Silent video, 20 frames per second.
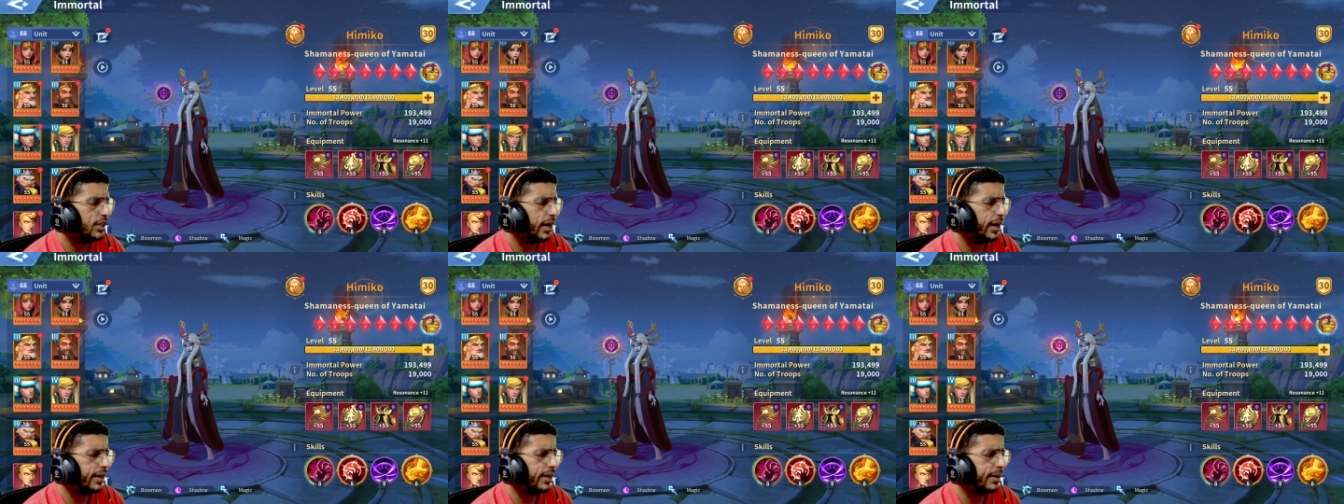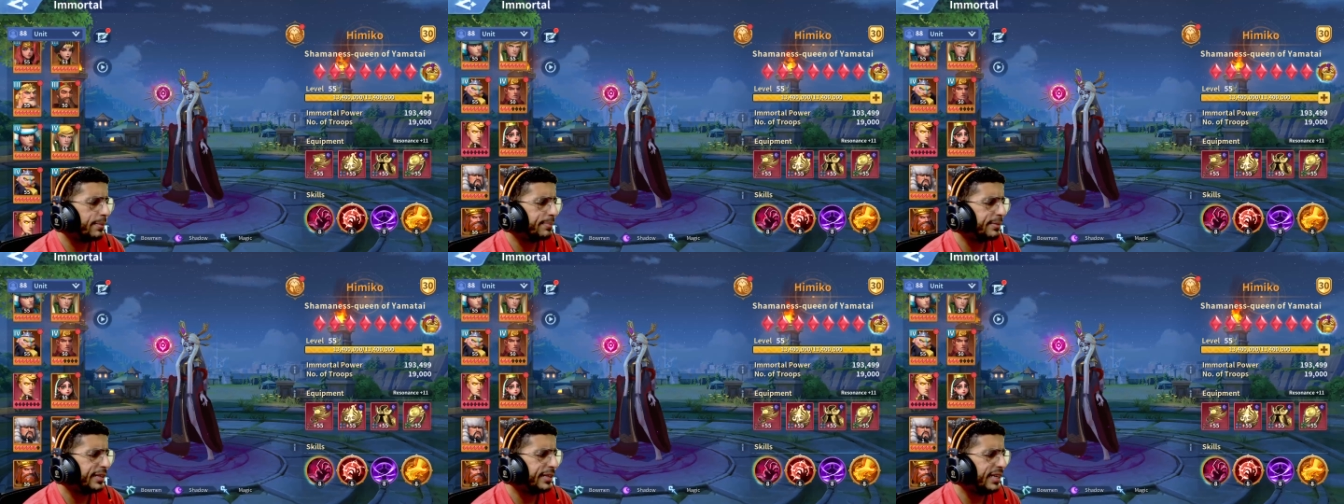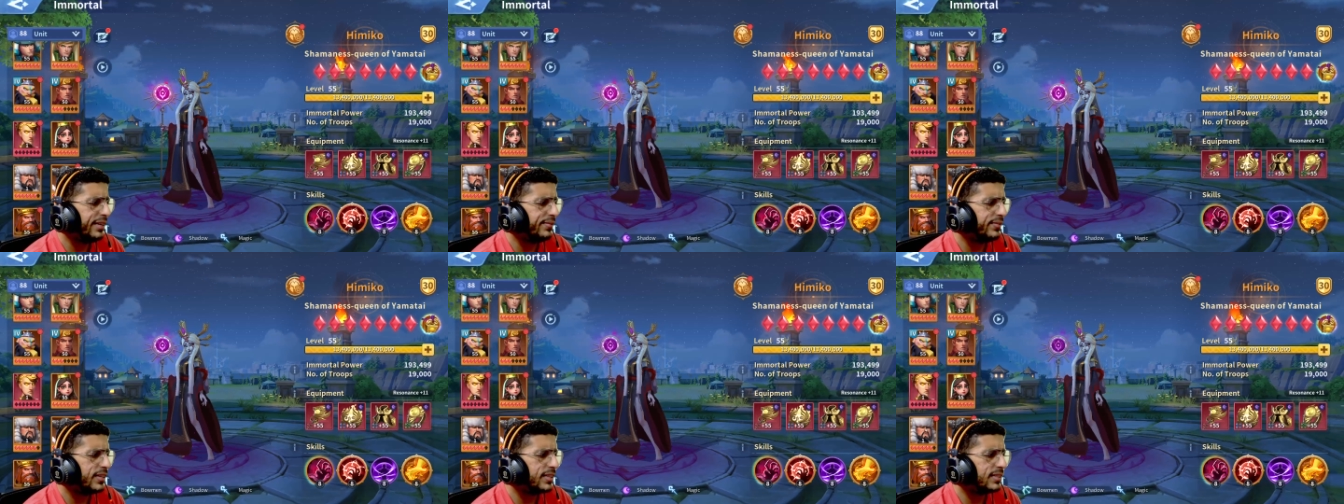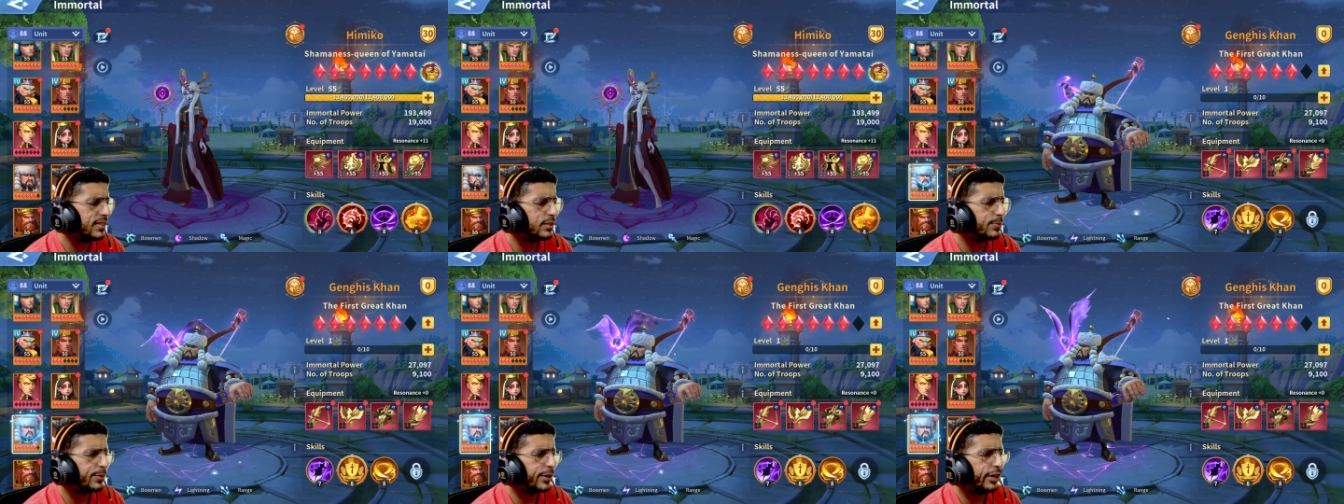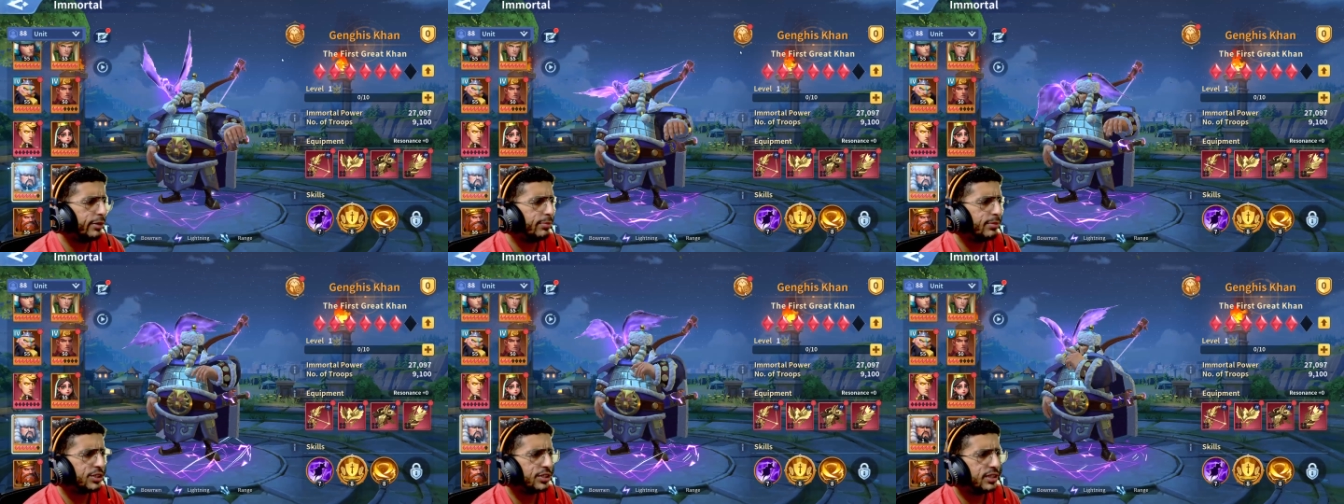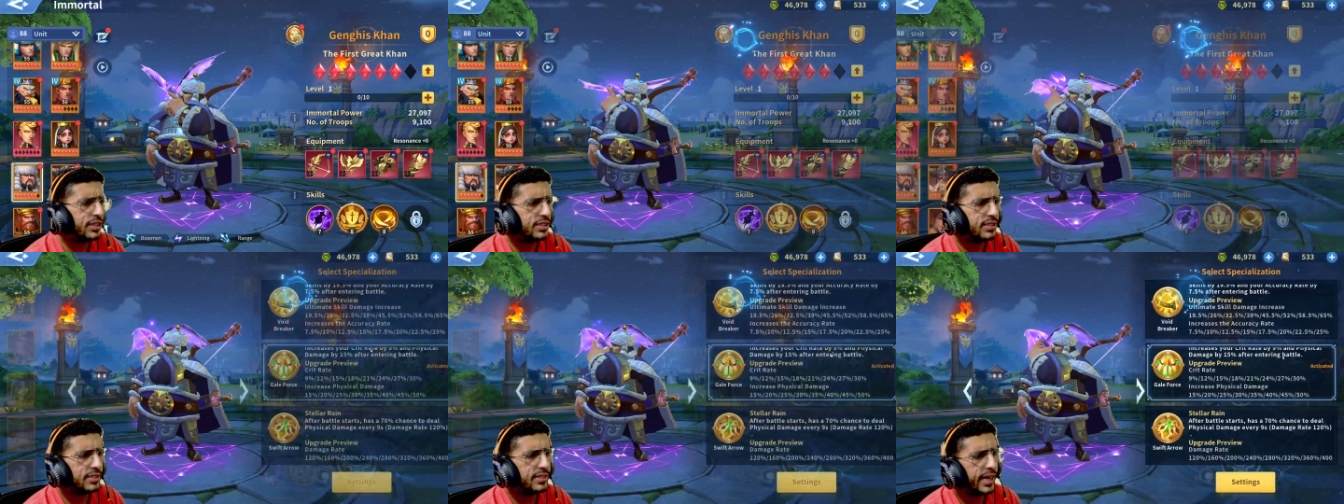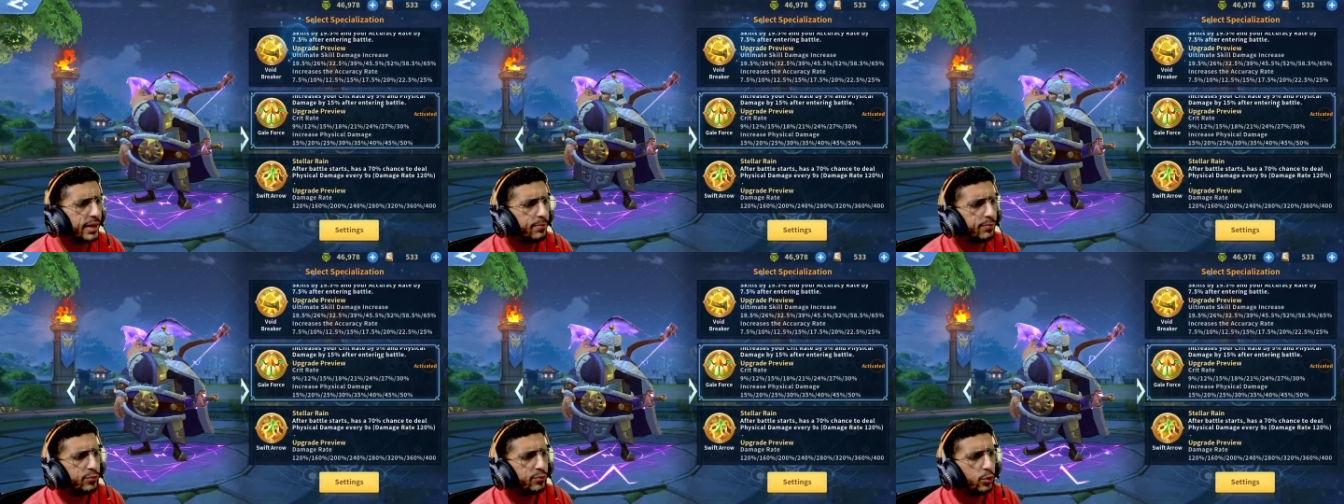and I believe this is pretty much the
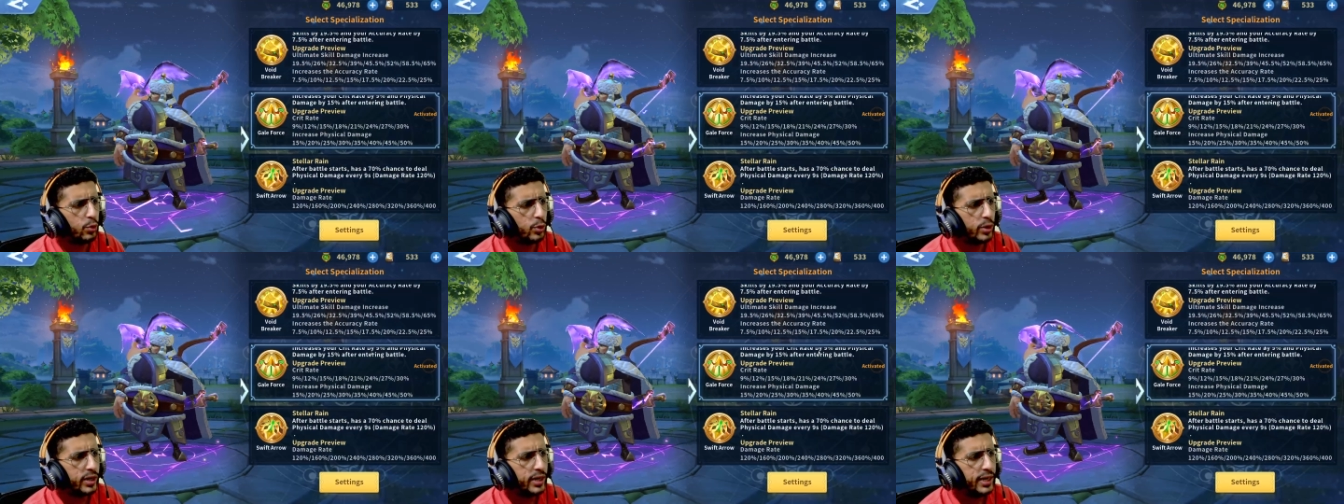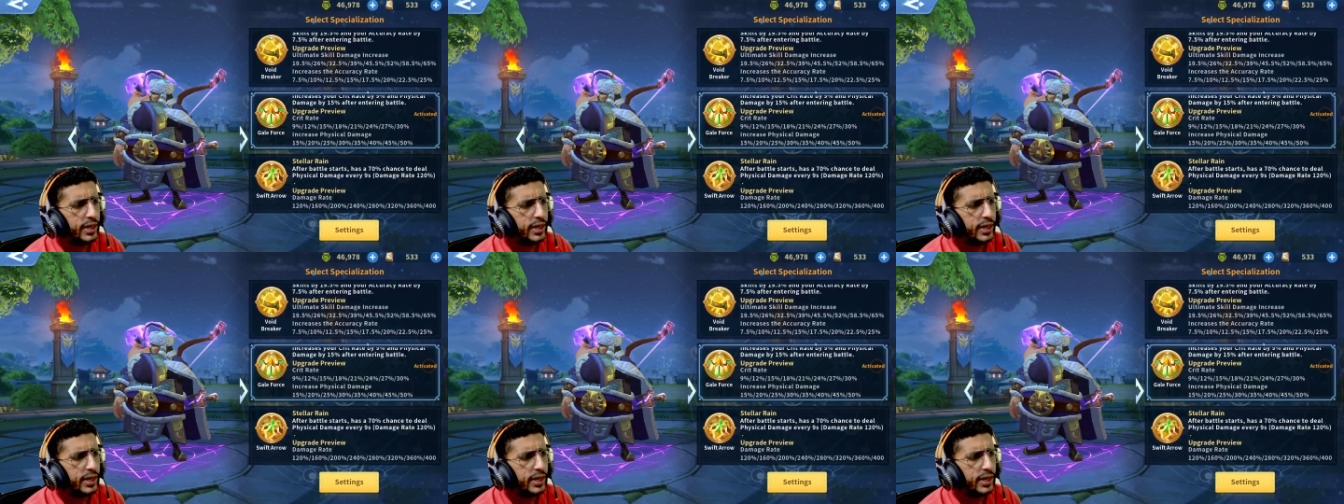same for